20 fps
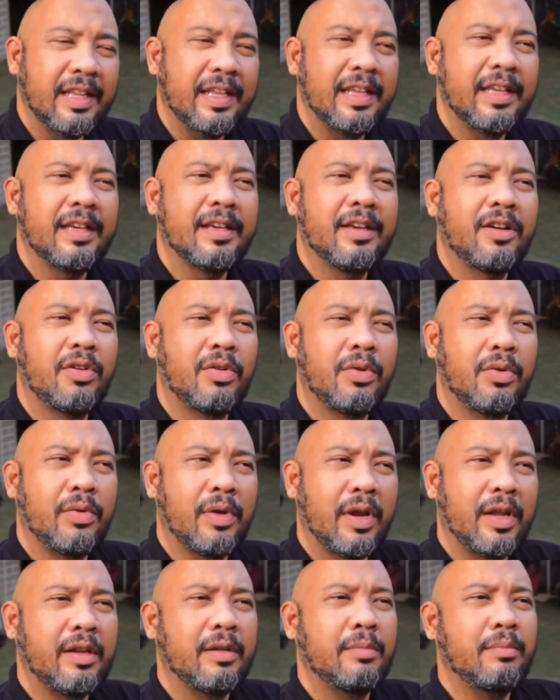
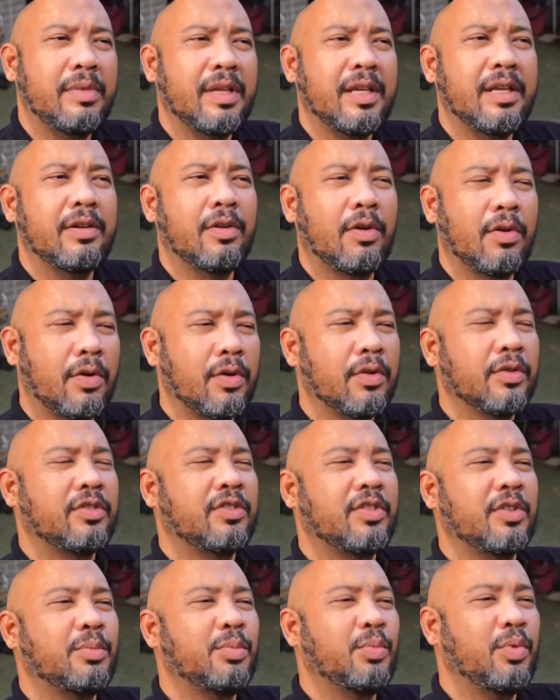incredibly
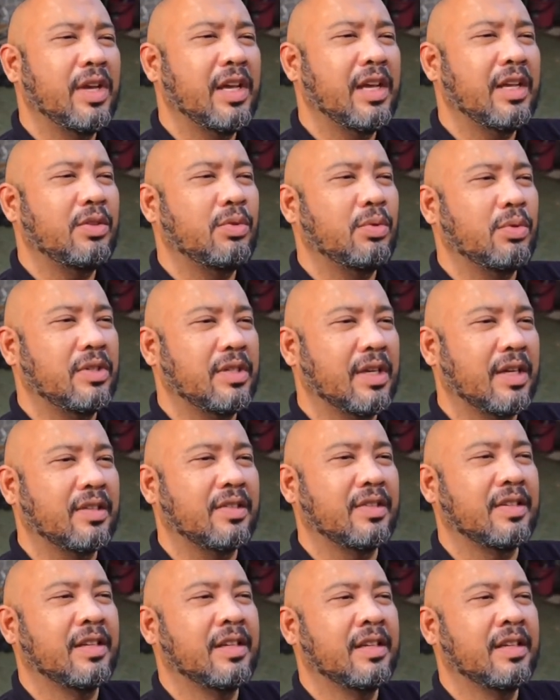awesome way to just